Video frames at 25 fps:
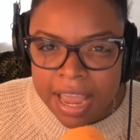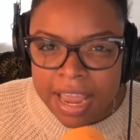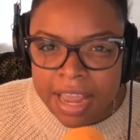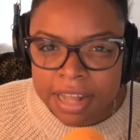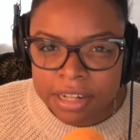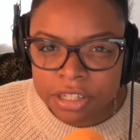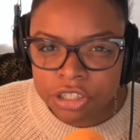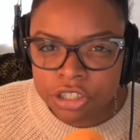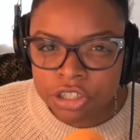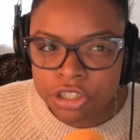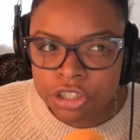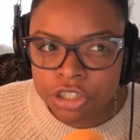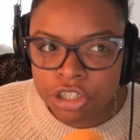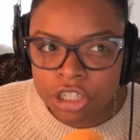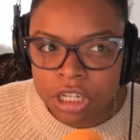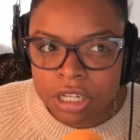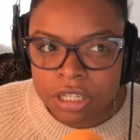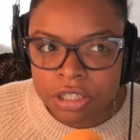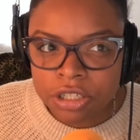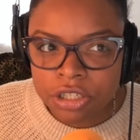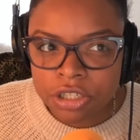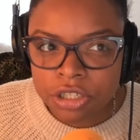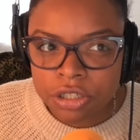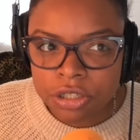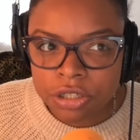it's
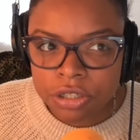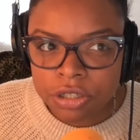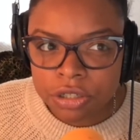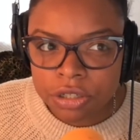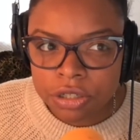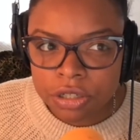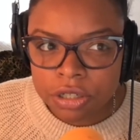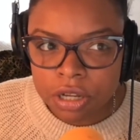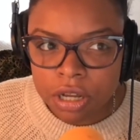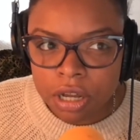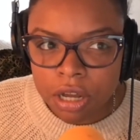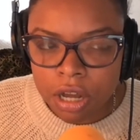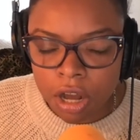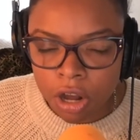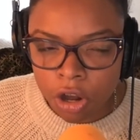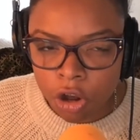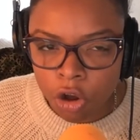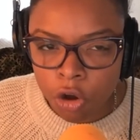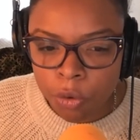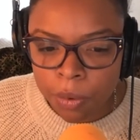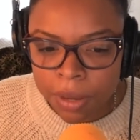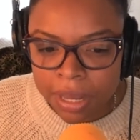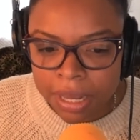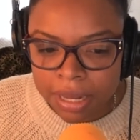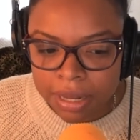just a
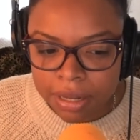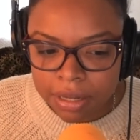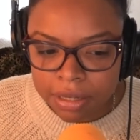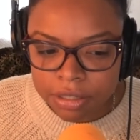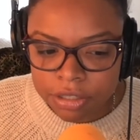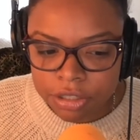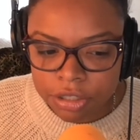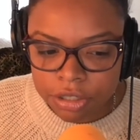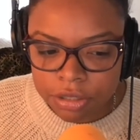quick